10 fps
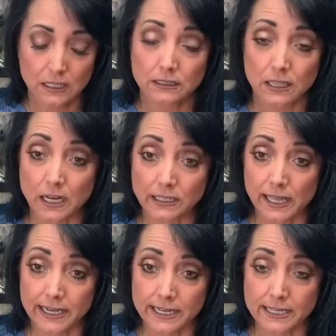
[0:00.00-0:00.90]
A lot of
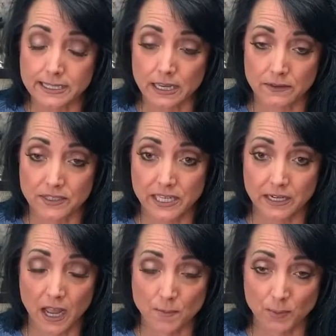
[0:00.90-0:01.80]
ladies have seen a
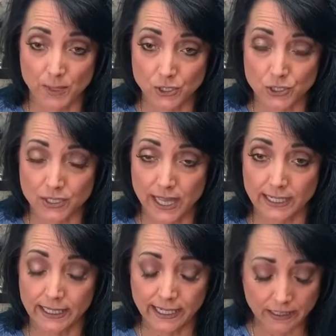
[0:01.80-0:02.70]
couple pictures
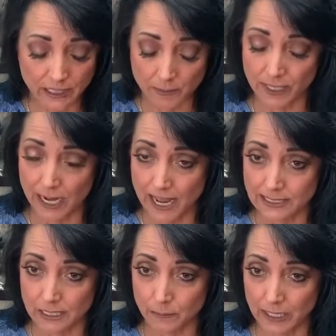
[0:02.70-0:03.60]
lately and they've been
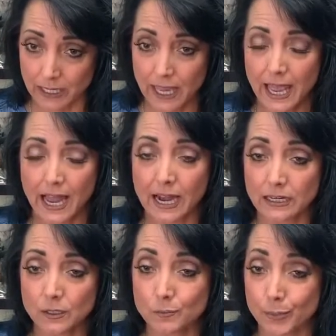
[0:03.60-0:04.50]
asking me, how do
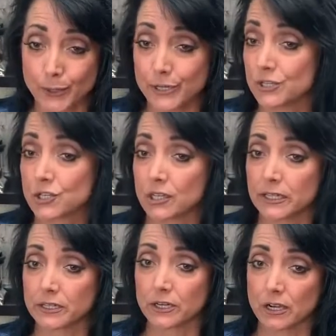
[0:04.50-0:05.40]
you burnish
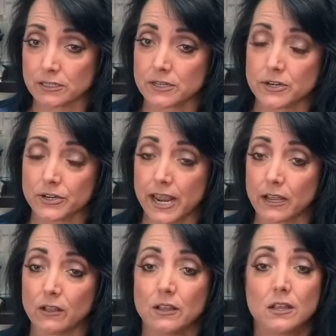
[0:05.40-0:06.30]
glitter onto your nail?